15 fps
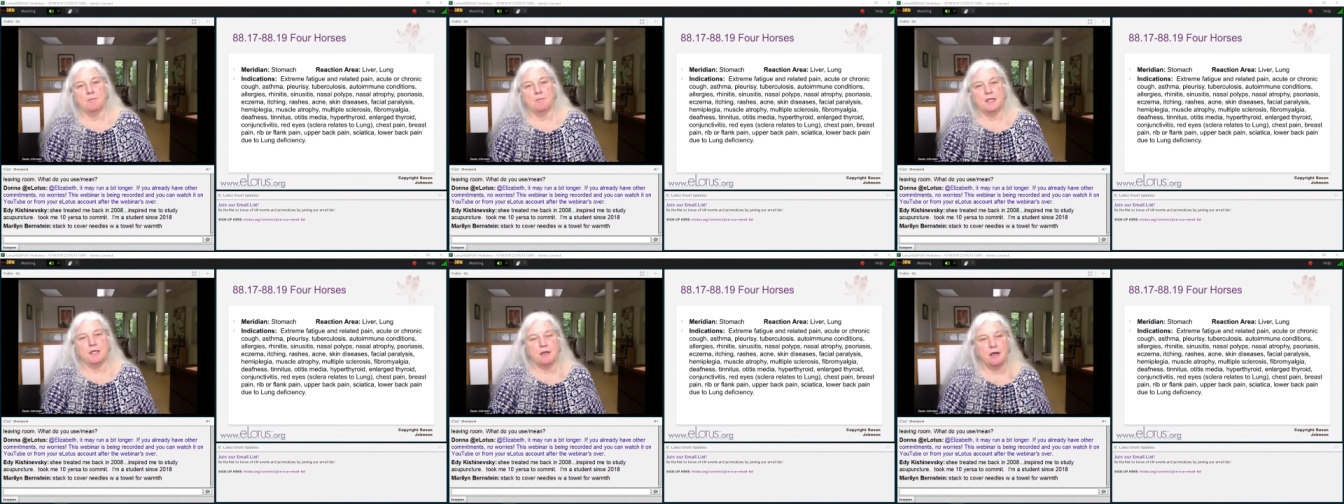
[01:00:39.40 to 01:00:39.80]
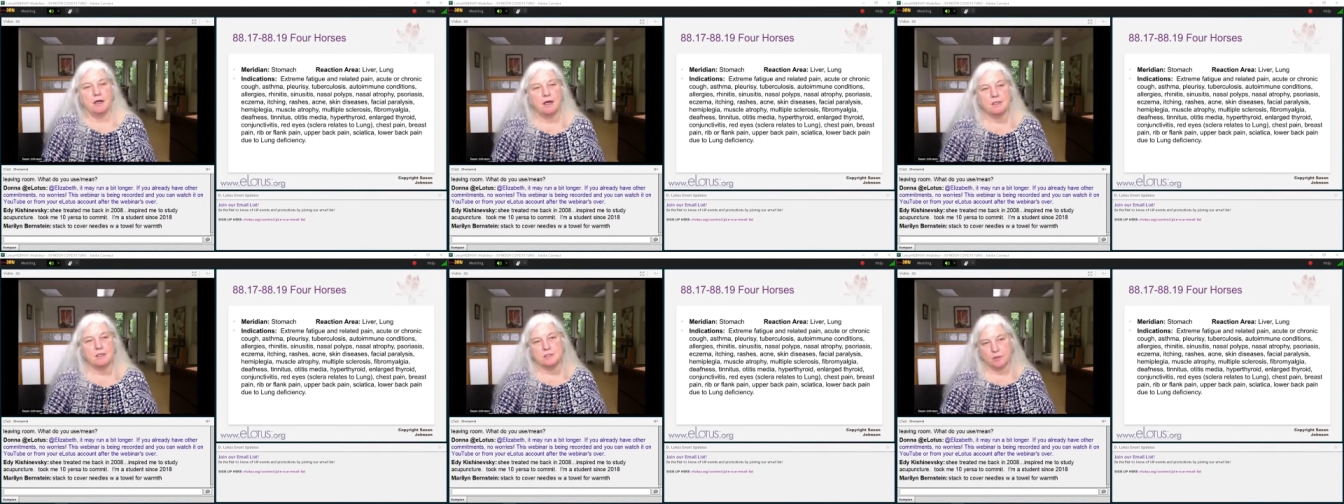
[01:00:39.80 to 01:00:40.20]

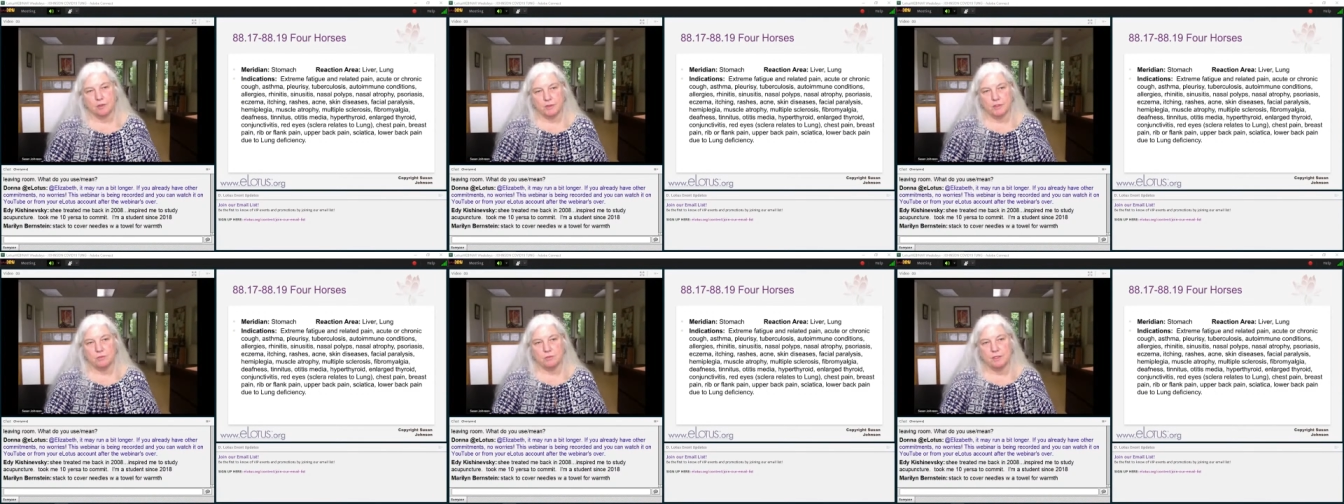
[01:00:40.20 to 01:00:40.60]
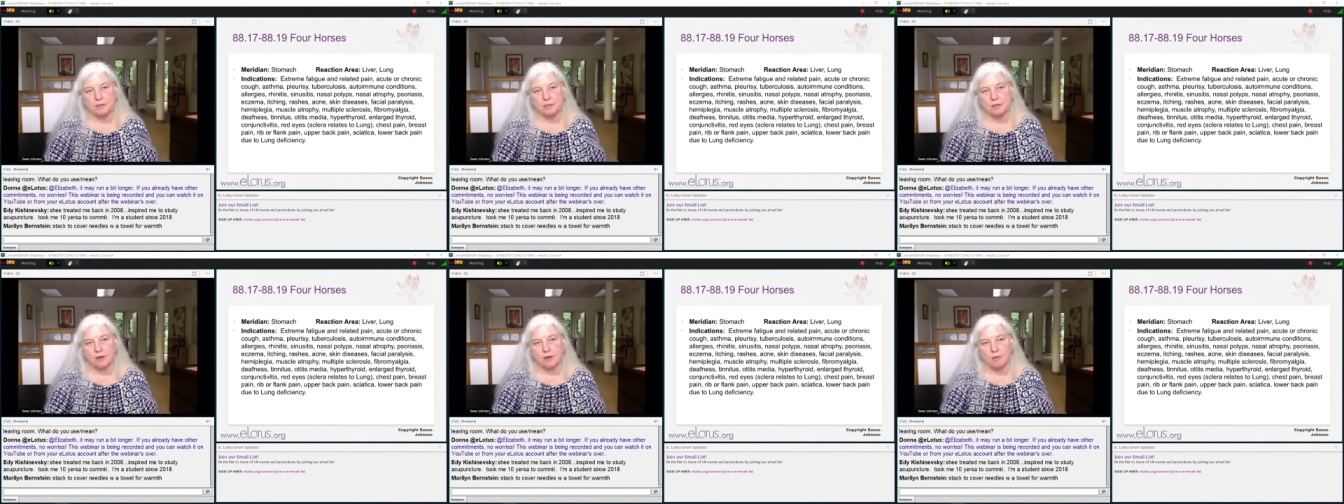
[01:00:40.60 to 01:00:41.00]
because they're between
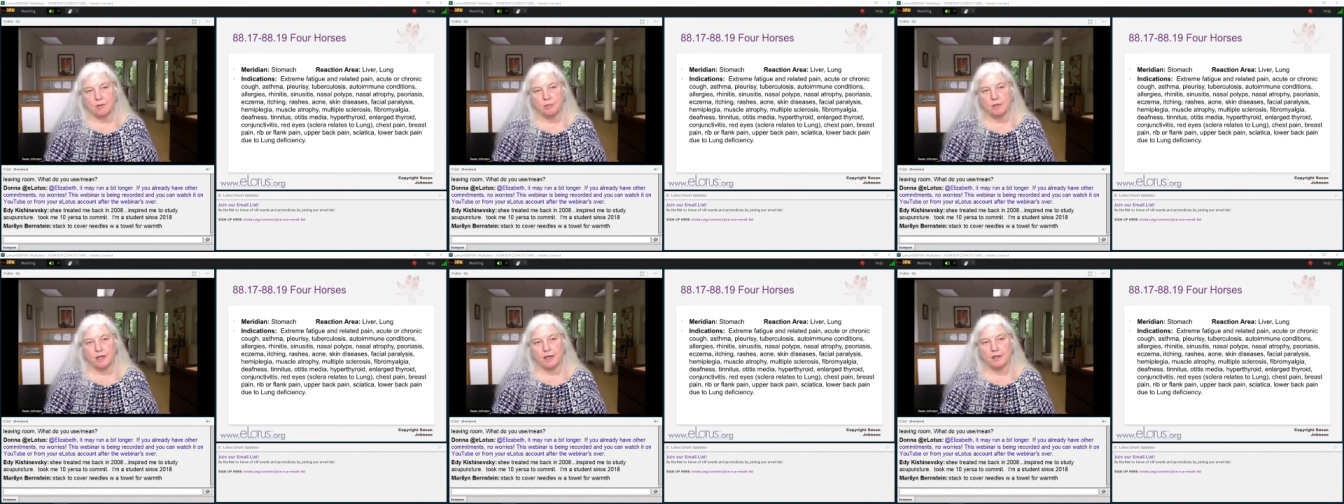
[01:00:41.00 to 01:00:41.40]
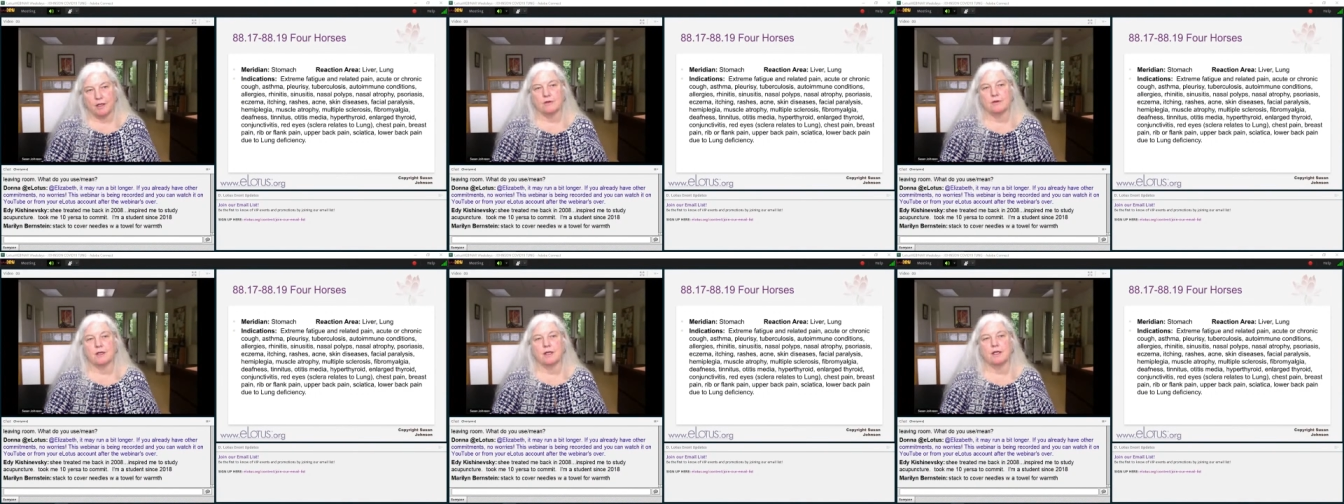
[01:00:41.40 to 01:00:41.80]
the
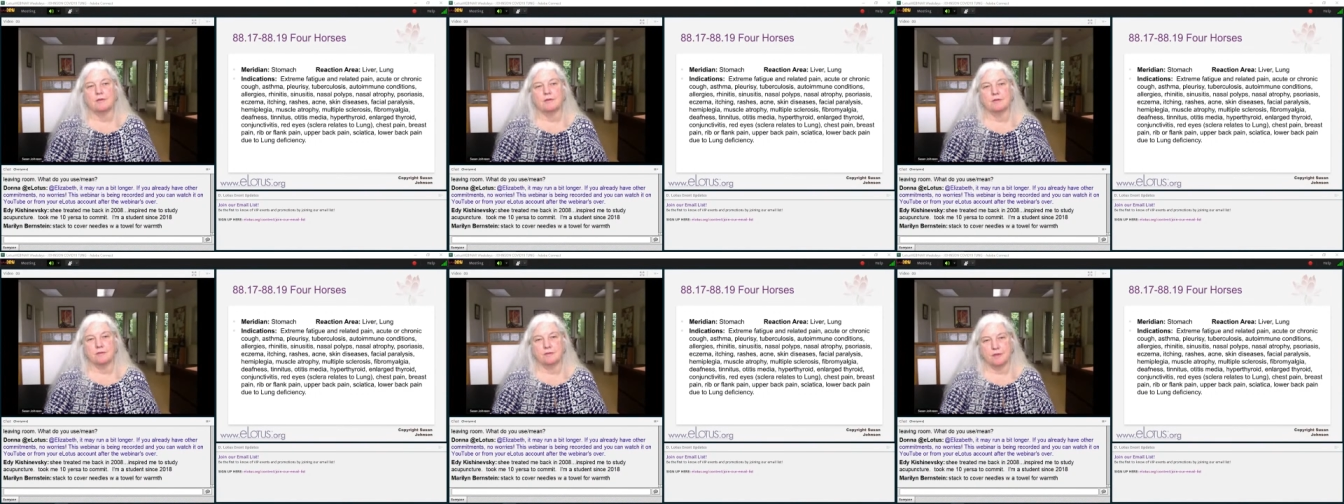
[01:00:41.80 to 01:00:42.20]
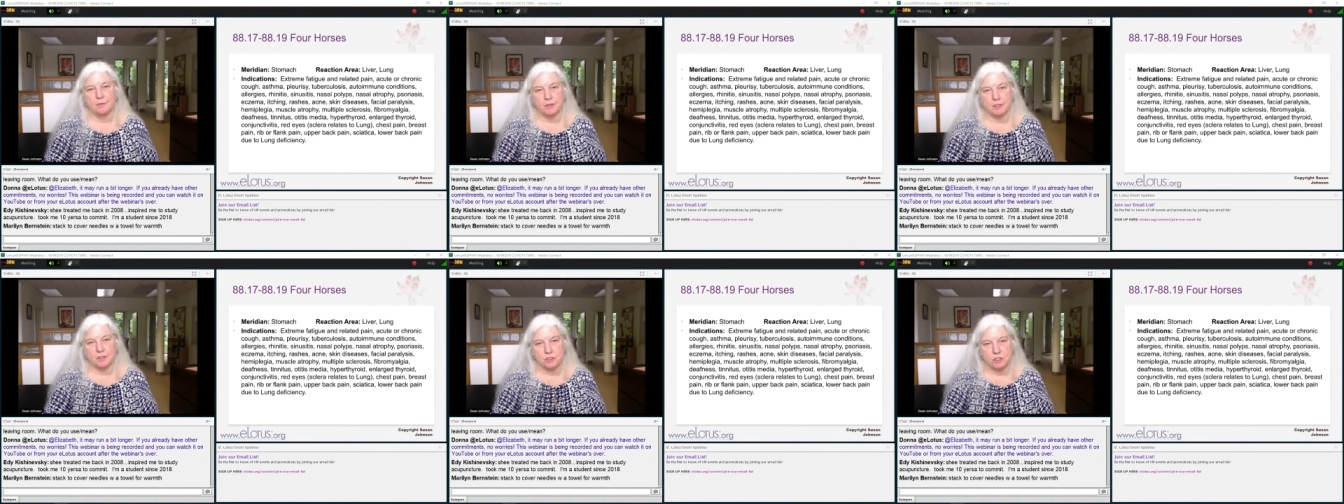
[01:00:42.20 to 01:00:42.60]
gallbladder and the
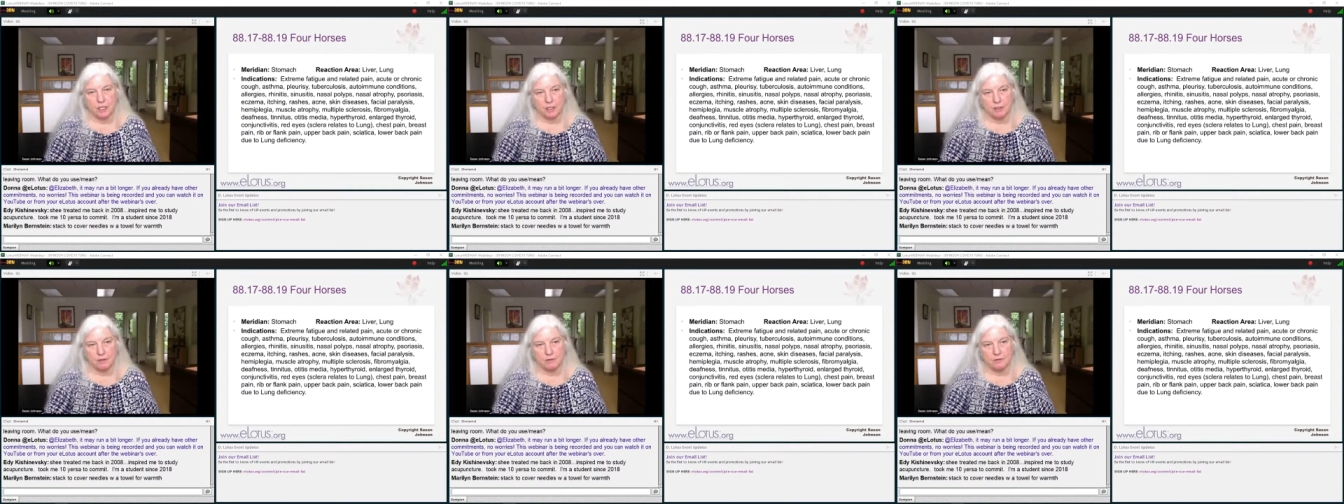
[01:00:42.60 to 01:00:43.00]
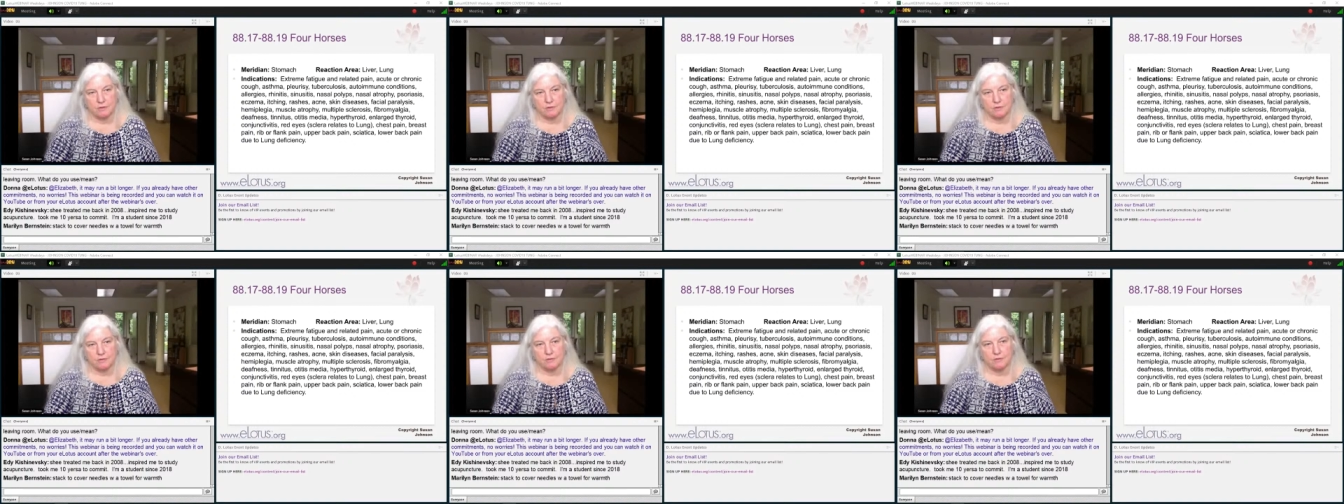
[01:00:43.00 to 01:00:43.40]
stomach
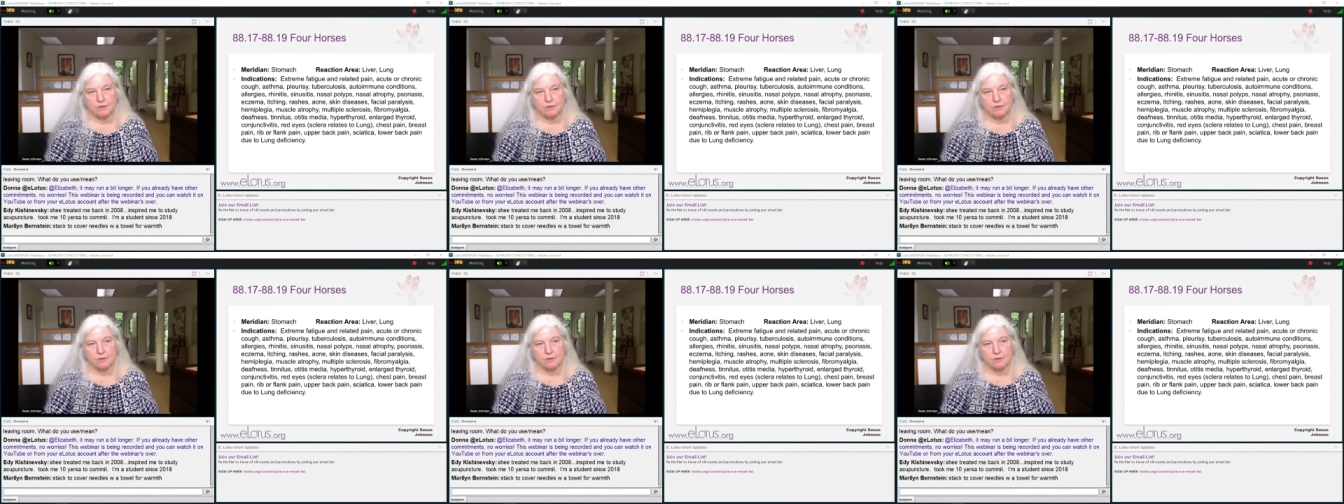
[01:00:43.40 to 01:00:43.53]
channels,